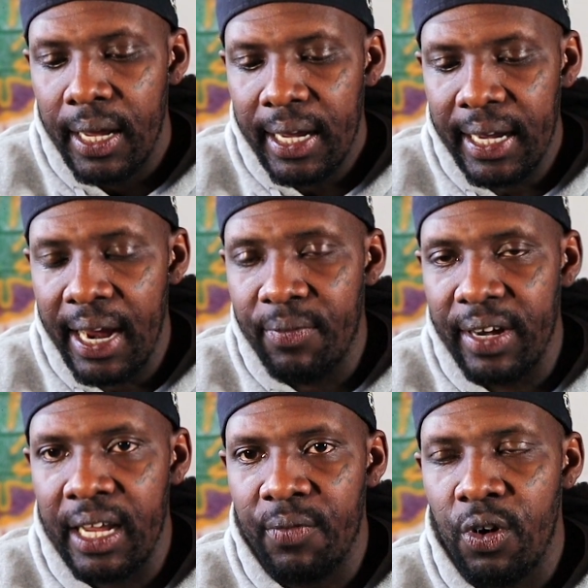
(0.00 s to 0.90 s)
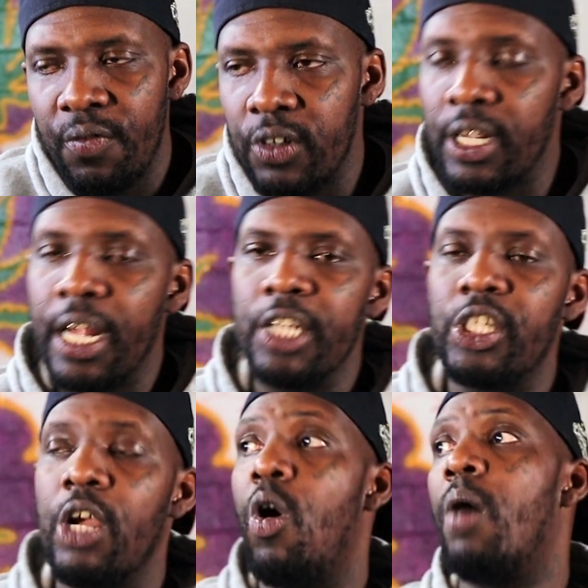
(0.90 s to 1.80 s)
and every interview, first thing they
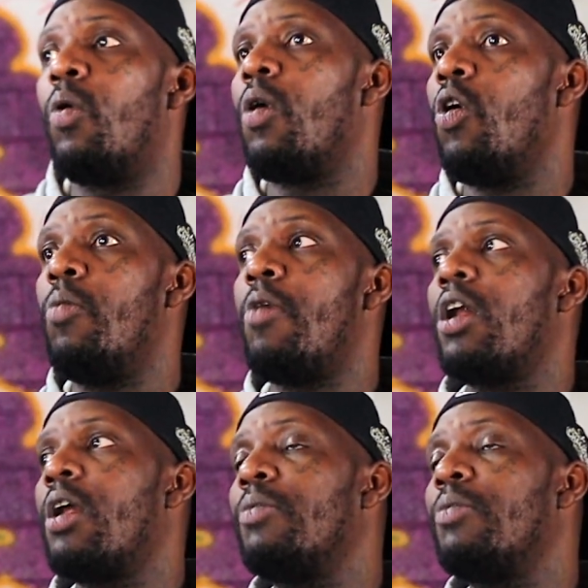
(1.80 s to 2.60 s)
say, "Oh, I'm a role model.